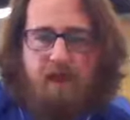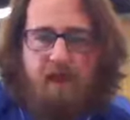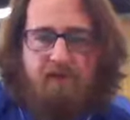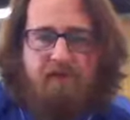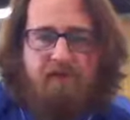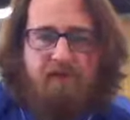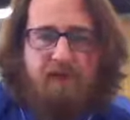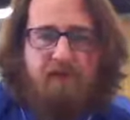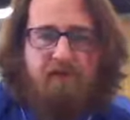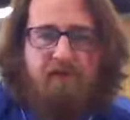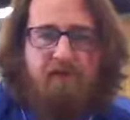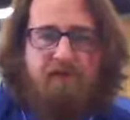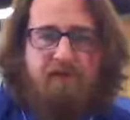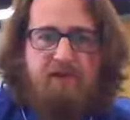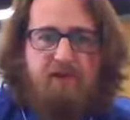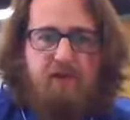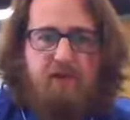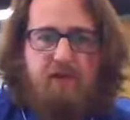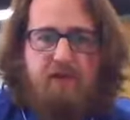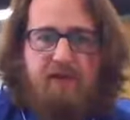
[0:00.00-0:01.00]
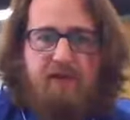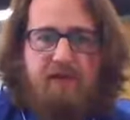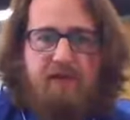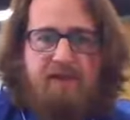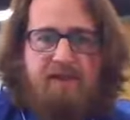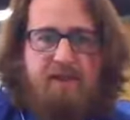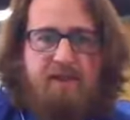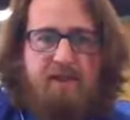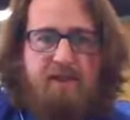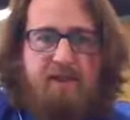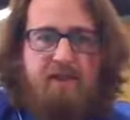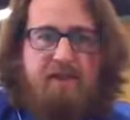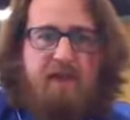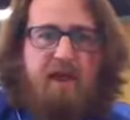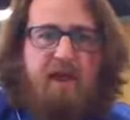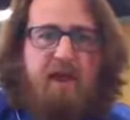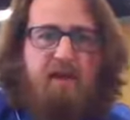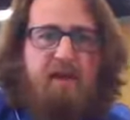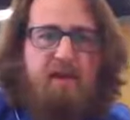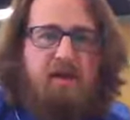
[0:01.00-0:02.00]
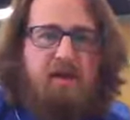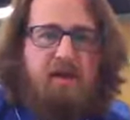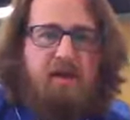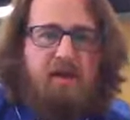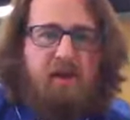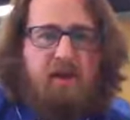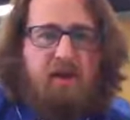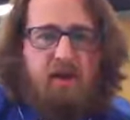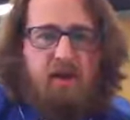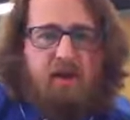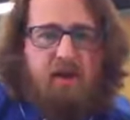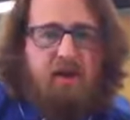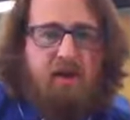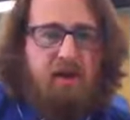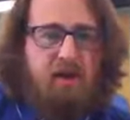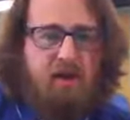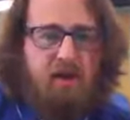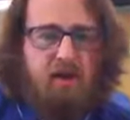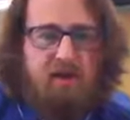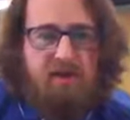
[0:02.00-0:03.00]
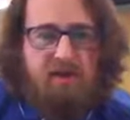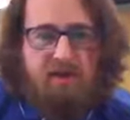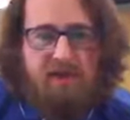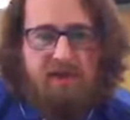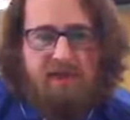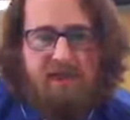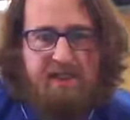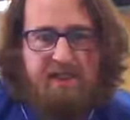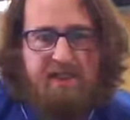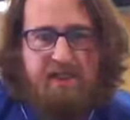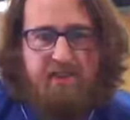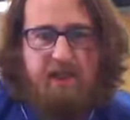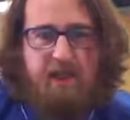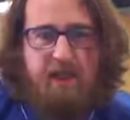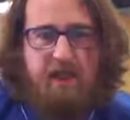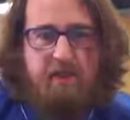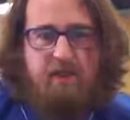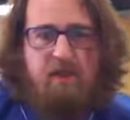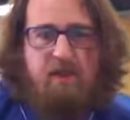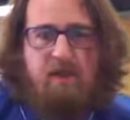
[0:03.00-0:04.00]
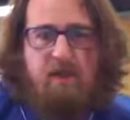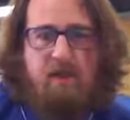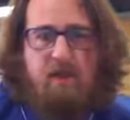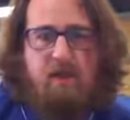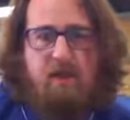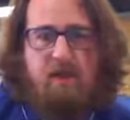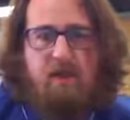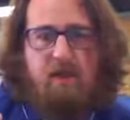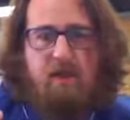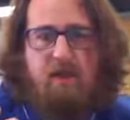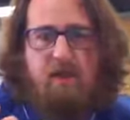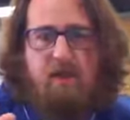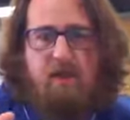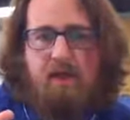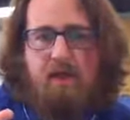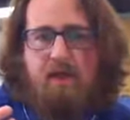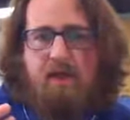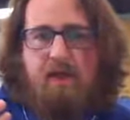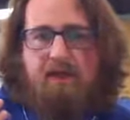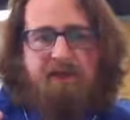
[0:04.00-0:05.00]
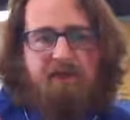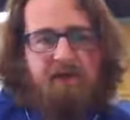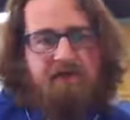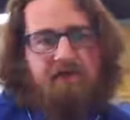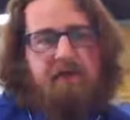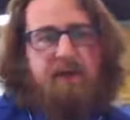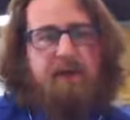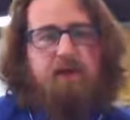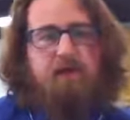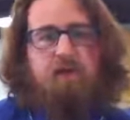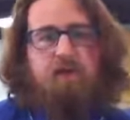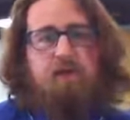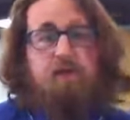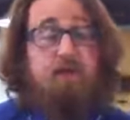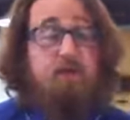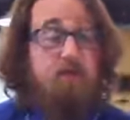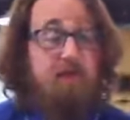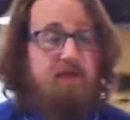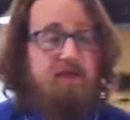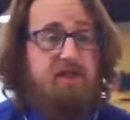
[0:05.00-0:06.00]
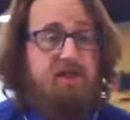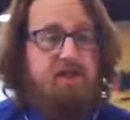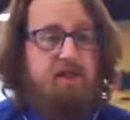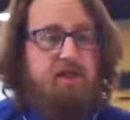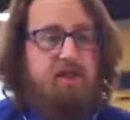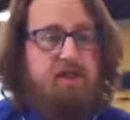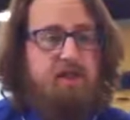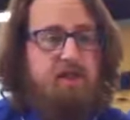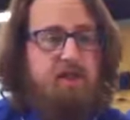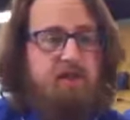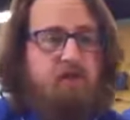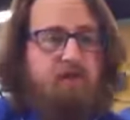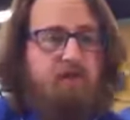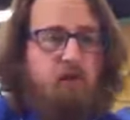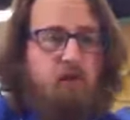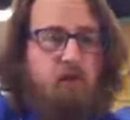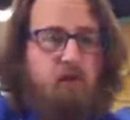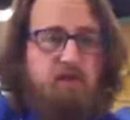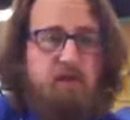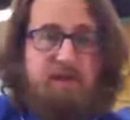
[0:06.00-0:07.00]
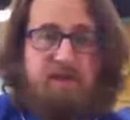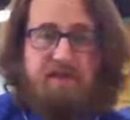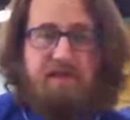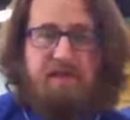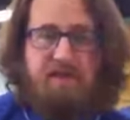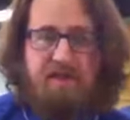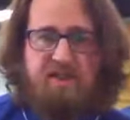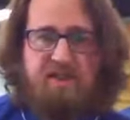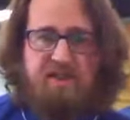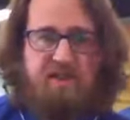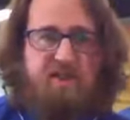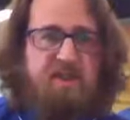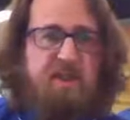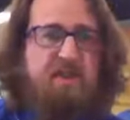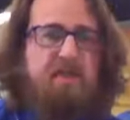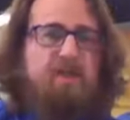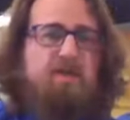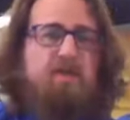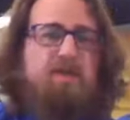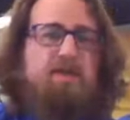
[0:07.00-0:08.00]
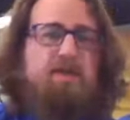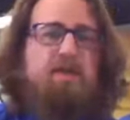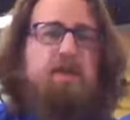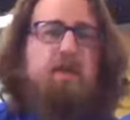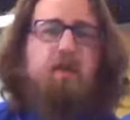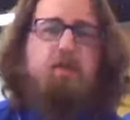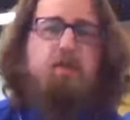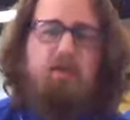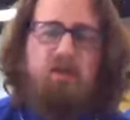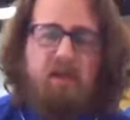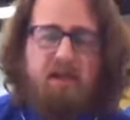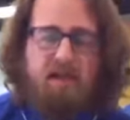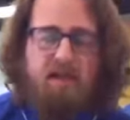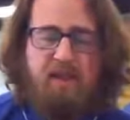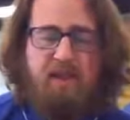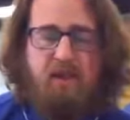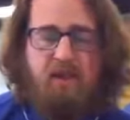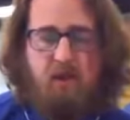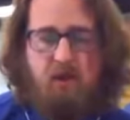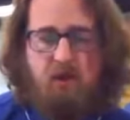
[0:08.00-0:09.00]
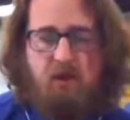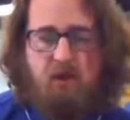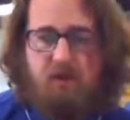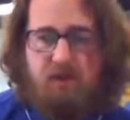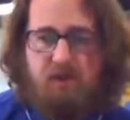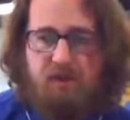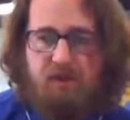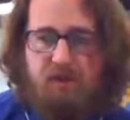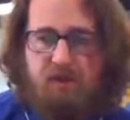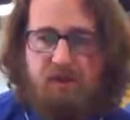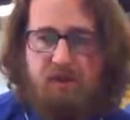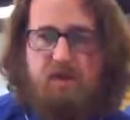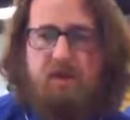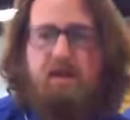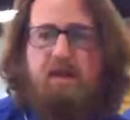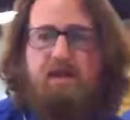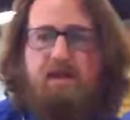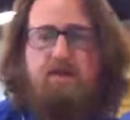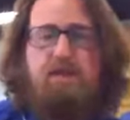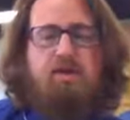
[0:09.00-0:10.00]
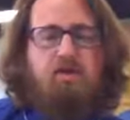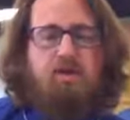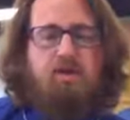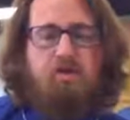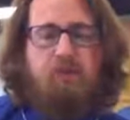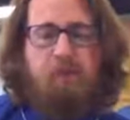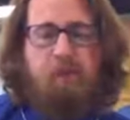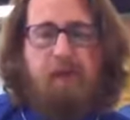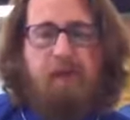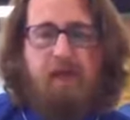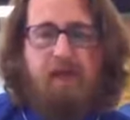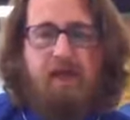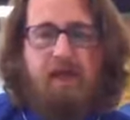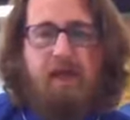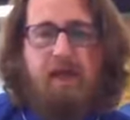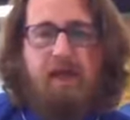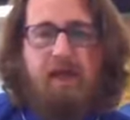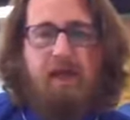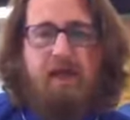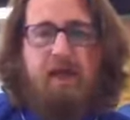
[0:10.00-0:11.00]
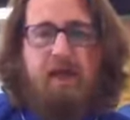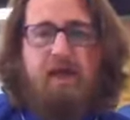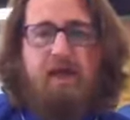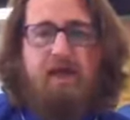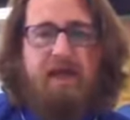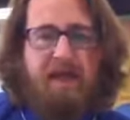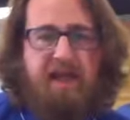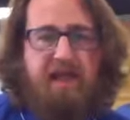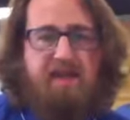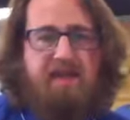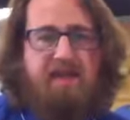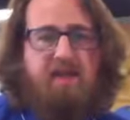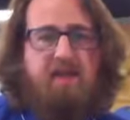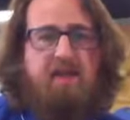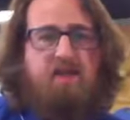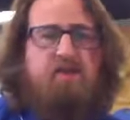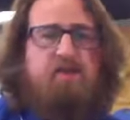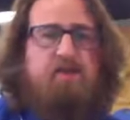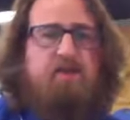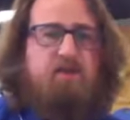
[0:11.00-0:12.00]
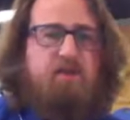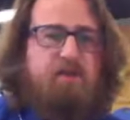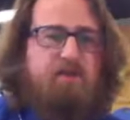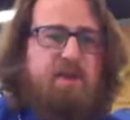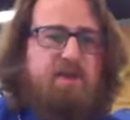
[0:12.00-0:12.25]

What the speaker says: if someone can't see the chat, a question was asked about if I've had a restriction for 6 years, a really long restriction in my shoulder mobility, can I do some